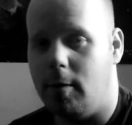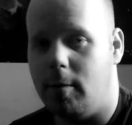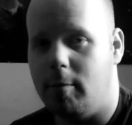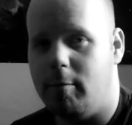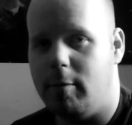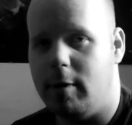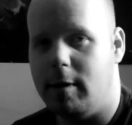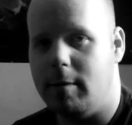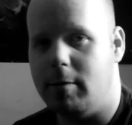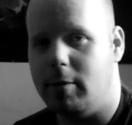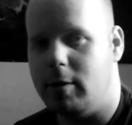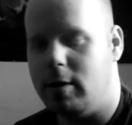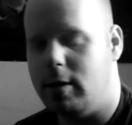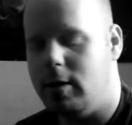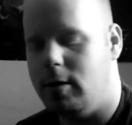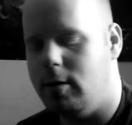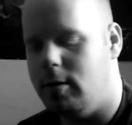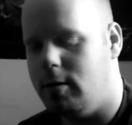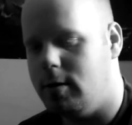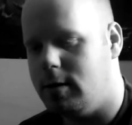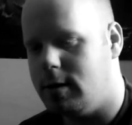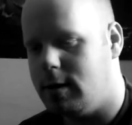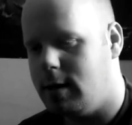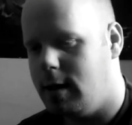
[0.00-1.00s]
people
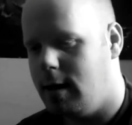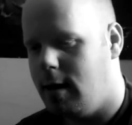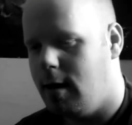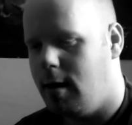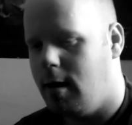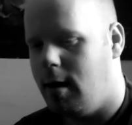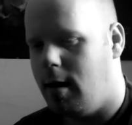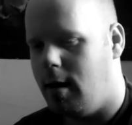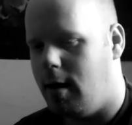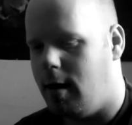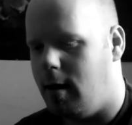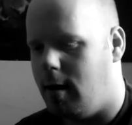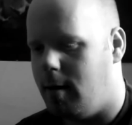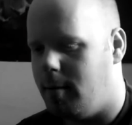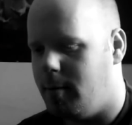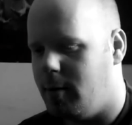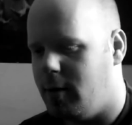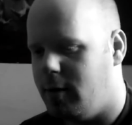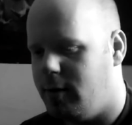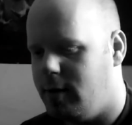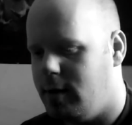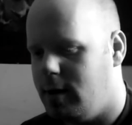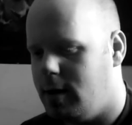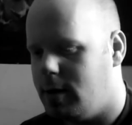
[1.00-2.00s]
use,
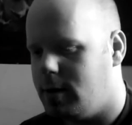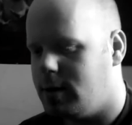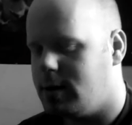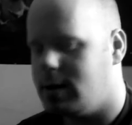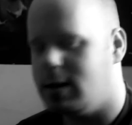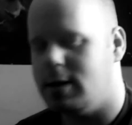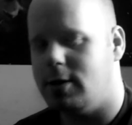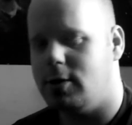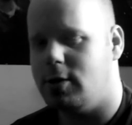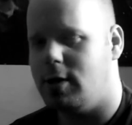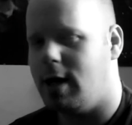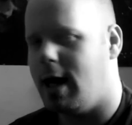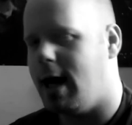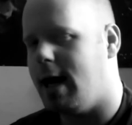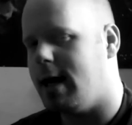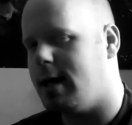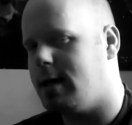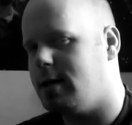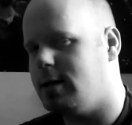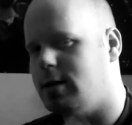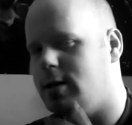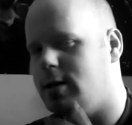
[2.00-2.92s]
if you notice the track is